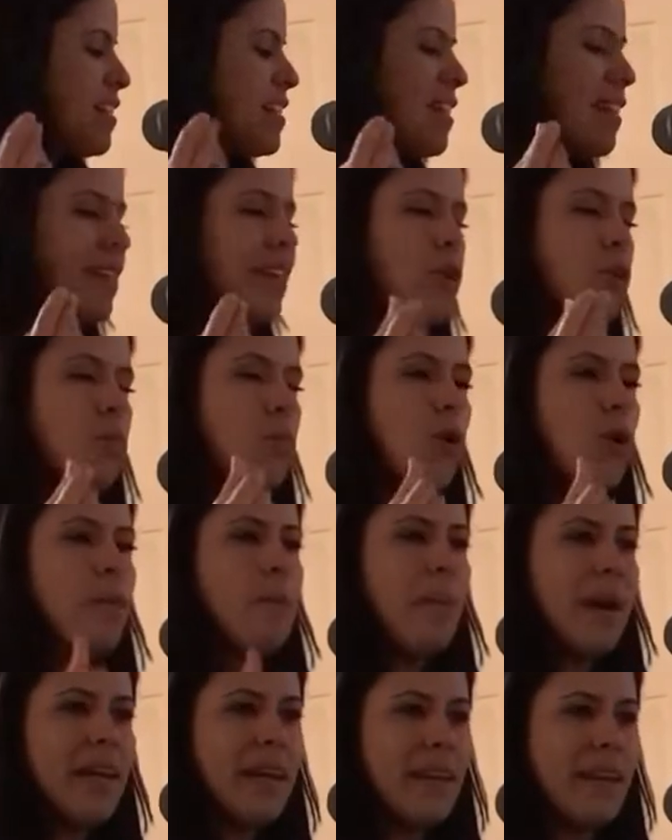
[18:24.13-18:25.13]
is a little more
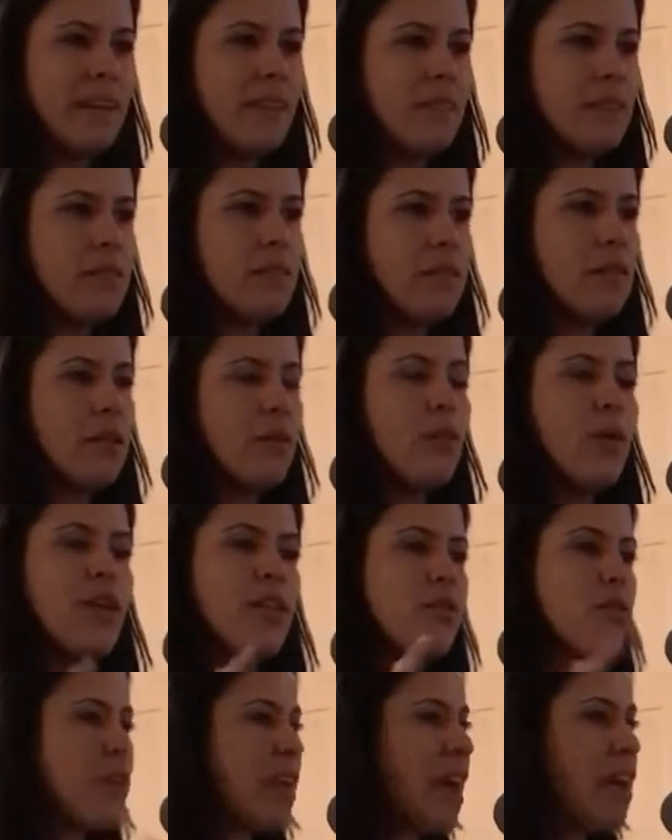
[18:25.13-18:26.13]
money
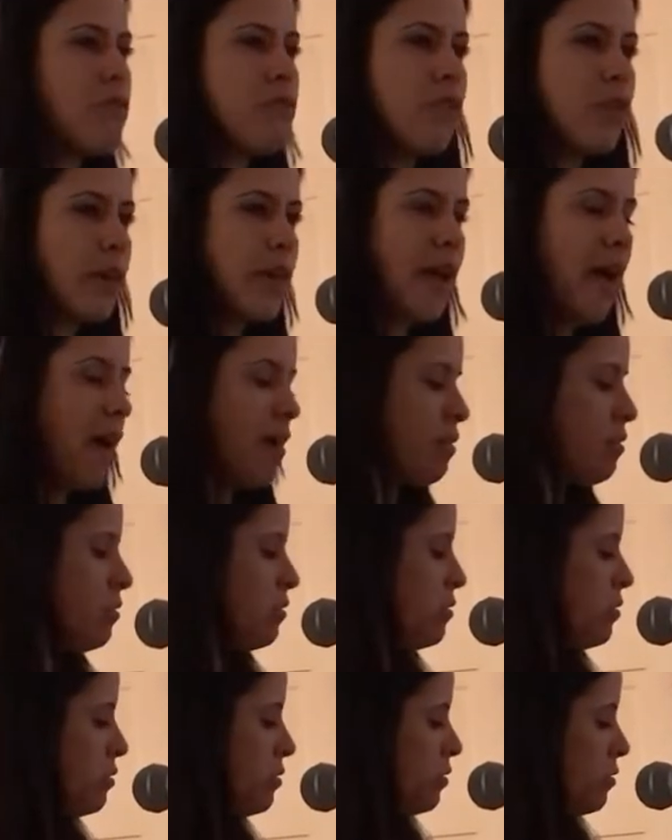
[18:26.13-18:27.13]
when you can't forget?
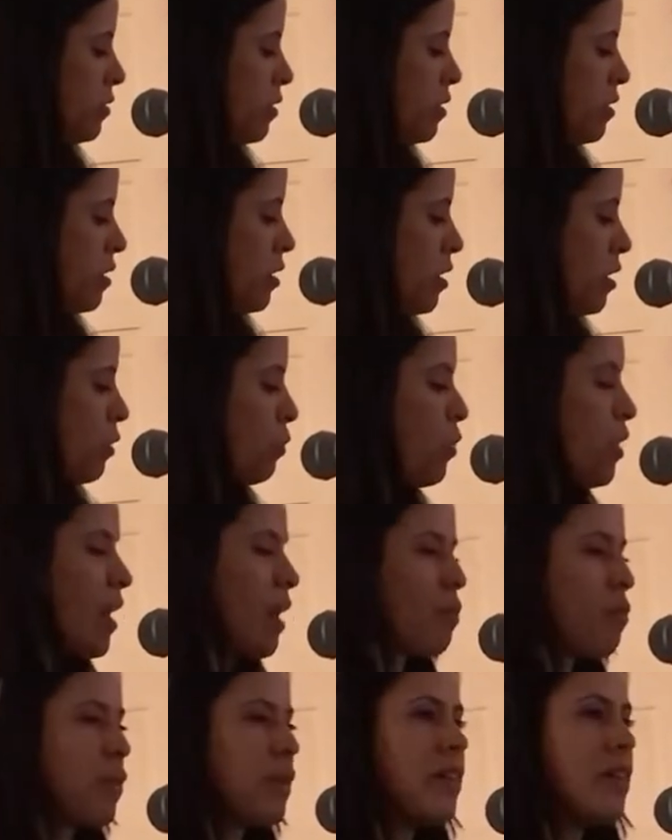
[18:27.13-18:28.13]
What
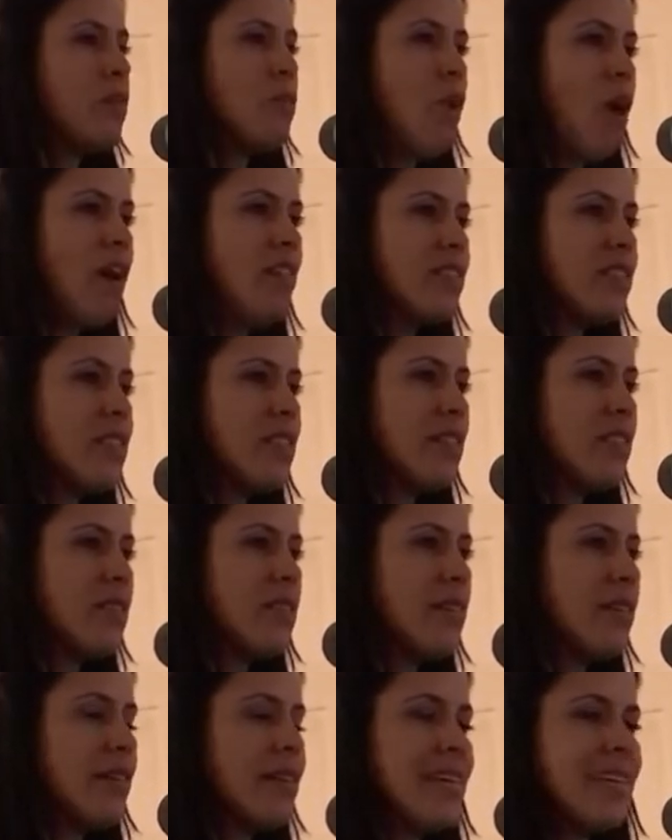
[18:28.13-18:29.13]
I really want
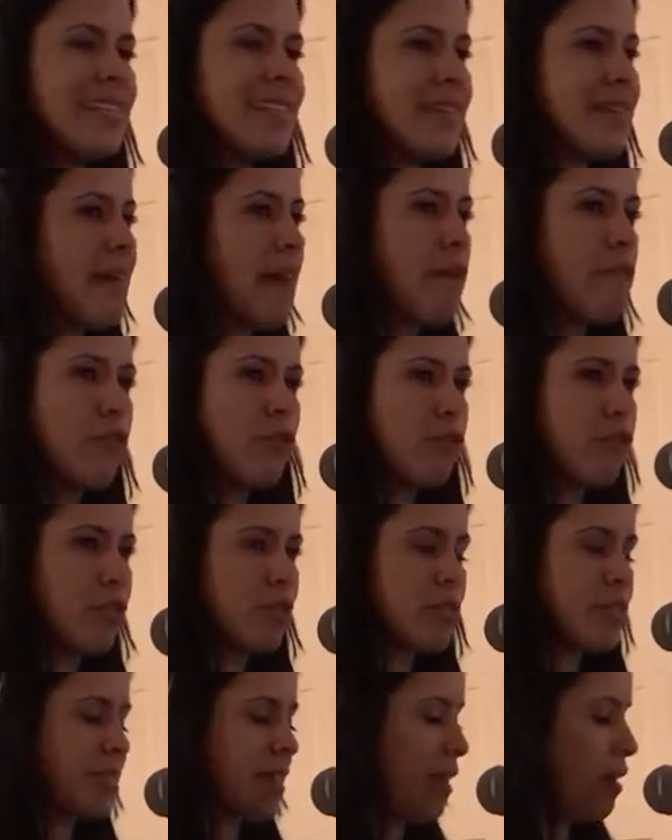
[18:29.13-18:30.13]
is never
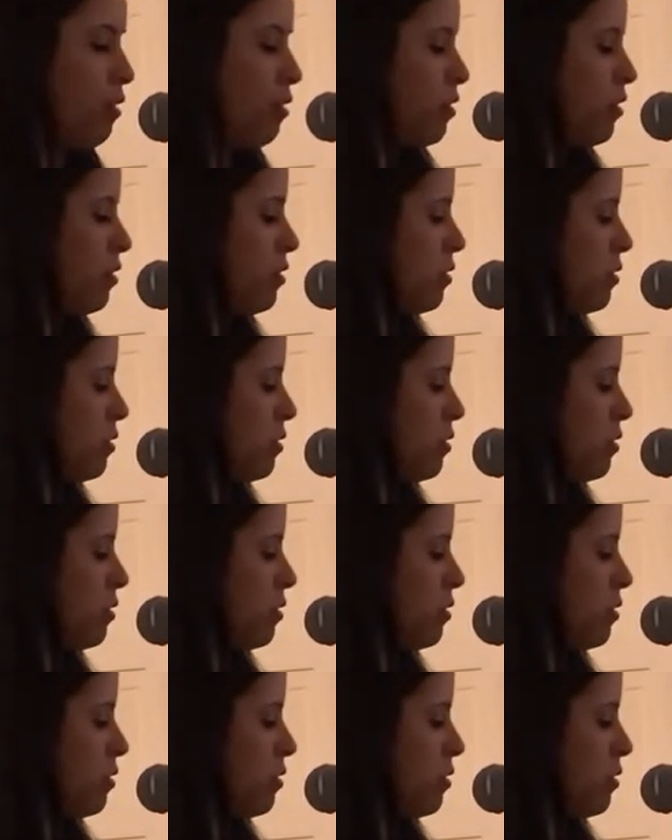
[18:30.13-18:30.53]
for sale.